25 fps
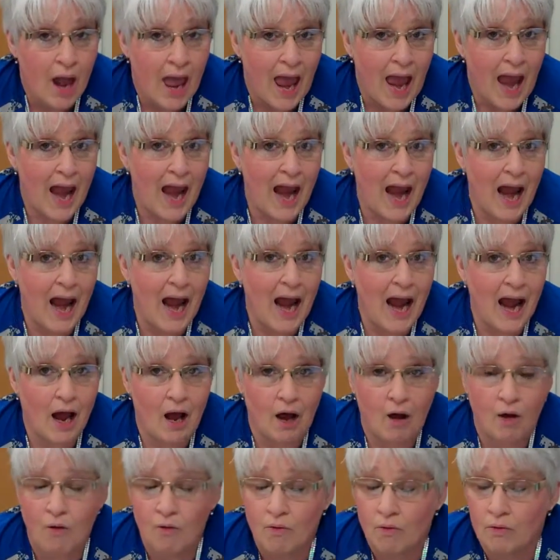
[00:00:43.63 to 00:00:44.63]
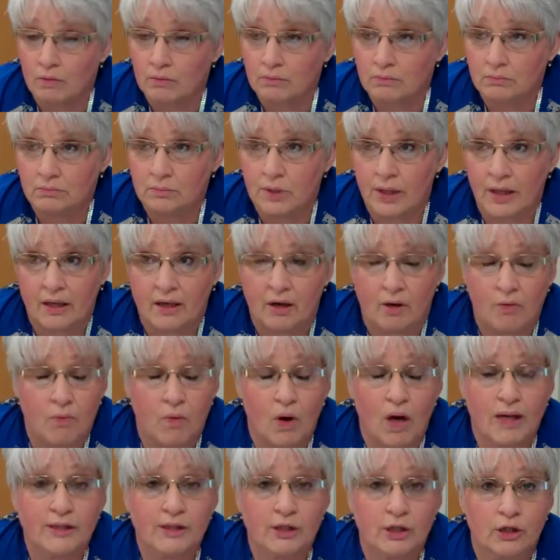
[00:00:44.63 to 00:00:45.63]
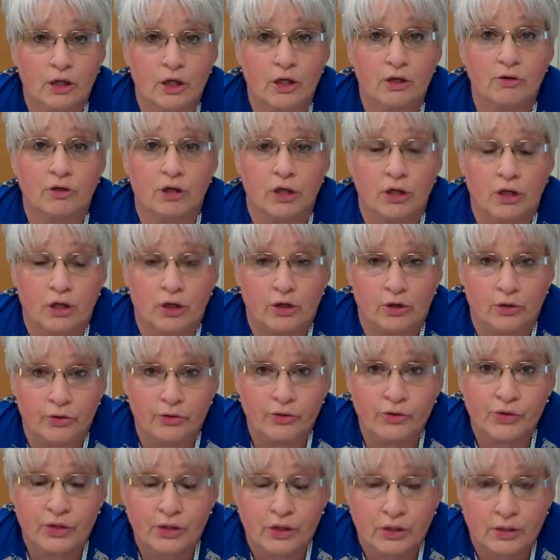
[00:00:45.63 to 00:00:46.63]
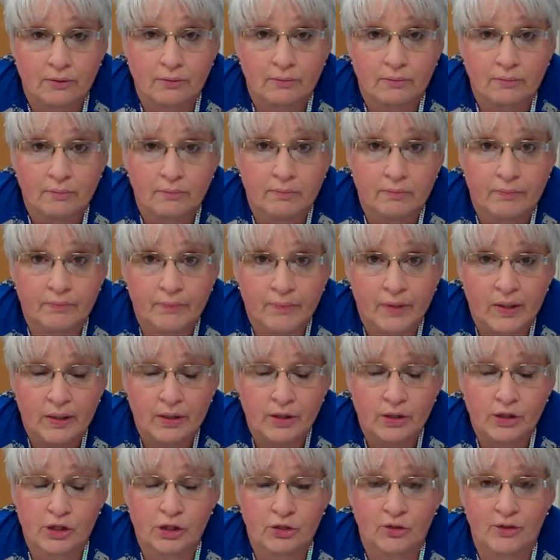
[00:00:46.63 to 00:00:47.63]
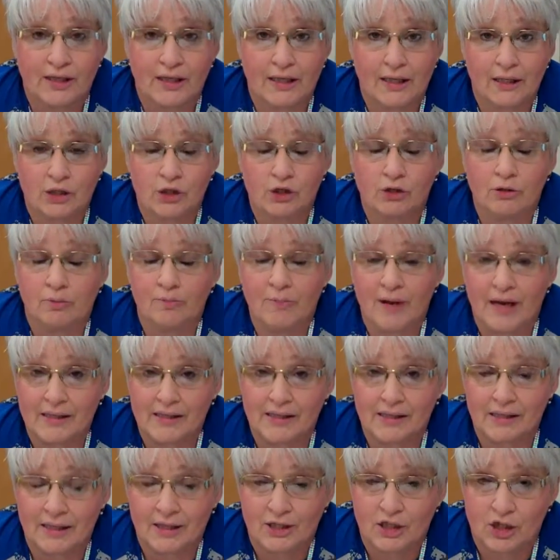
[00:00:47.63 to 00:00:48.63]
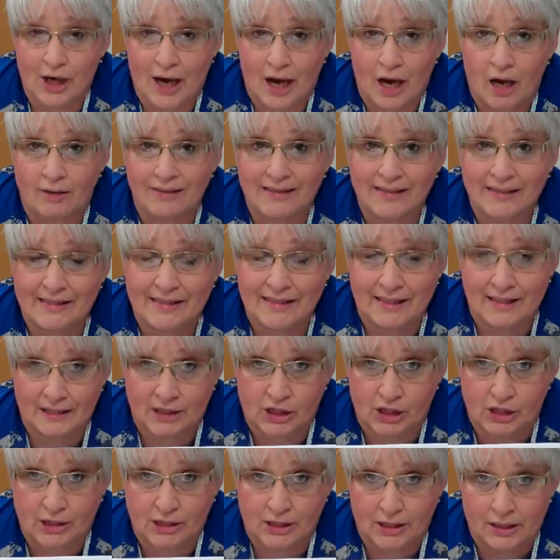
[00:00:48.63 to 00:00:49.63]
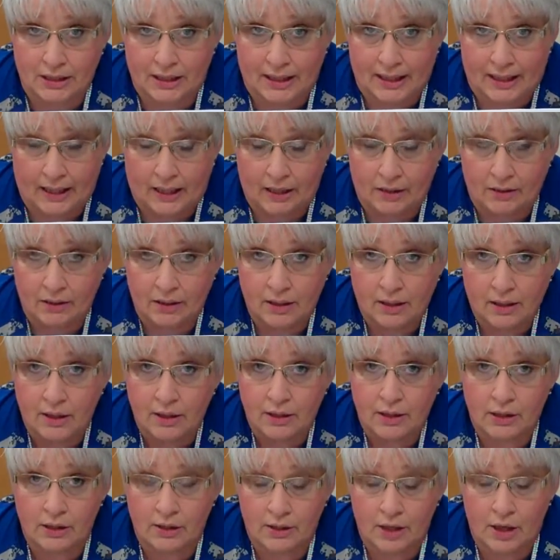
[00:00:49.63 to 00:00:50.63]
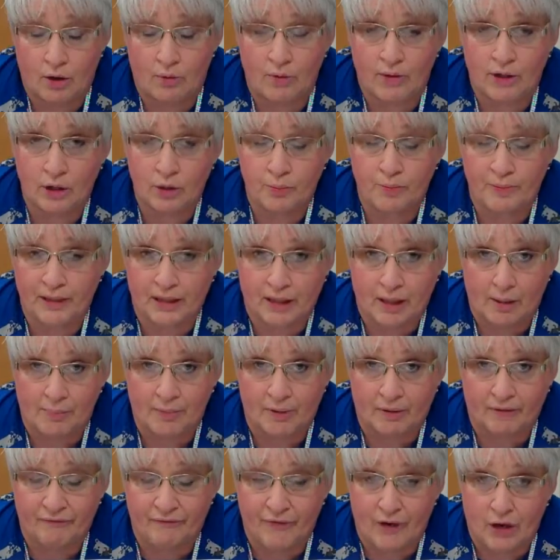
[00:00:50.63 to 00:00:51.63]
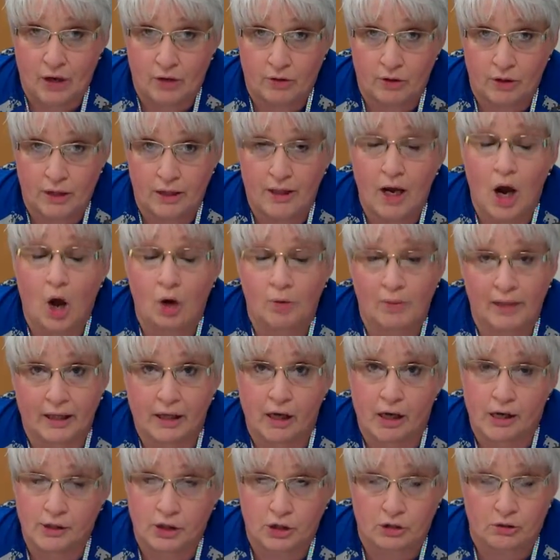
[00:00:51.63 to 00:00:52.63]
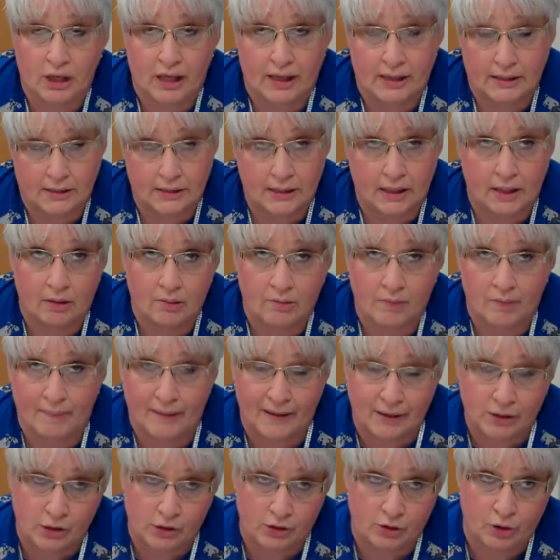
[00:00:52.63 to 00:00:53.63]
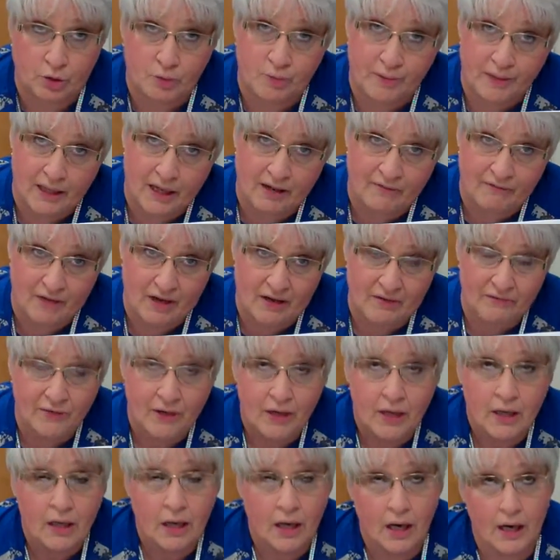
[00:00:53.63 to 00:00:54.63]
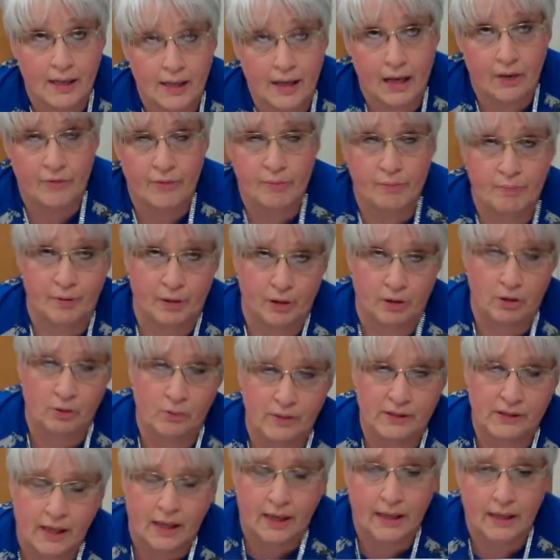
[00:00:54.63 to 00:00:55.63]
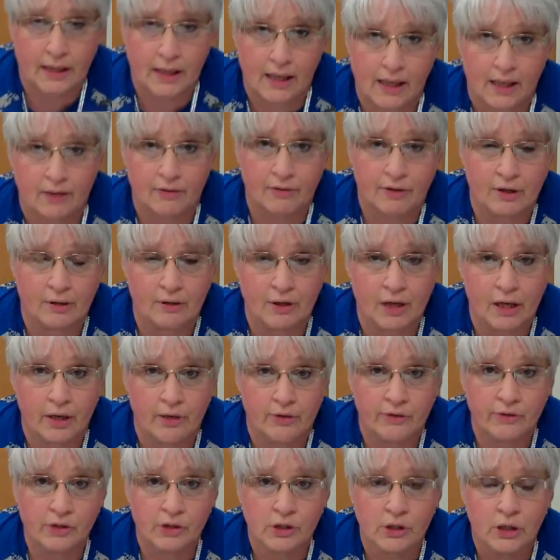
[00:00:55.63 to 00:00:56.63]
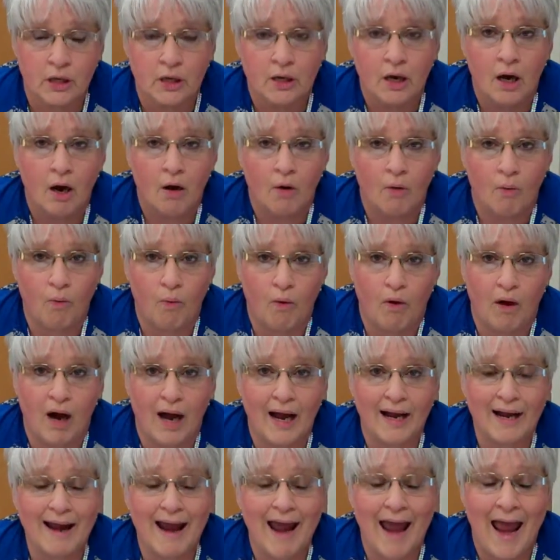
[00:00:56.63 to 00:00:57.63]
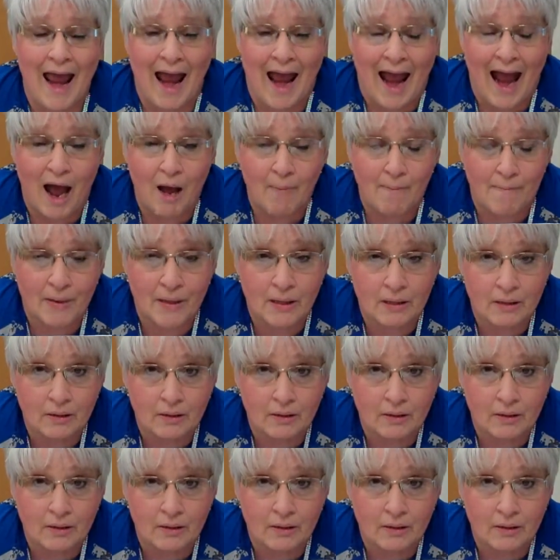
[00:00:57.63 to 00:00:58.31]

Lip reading: What do you use to get your message out digitally? You know, when you pick up your phone and, oh my gosh, you got to tell them about your new BFF and how the booger was hanging out of their nose. What app,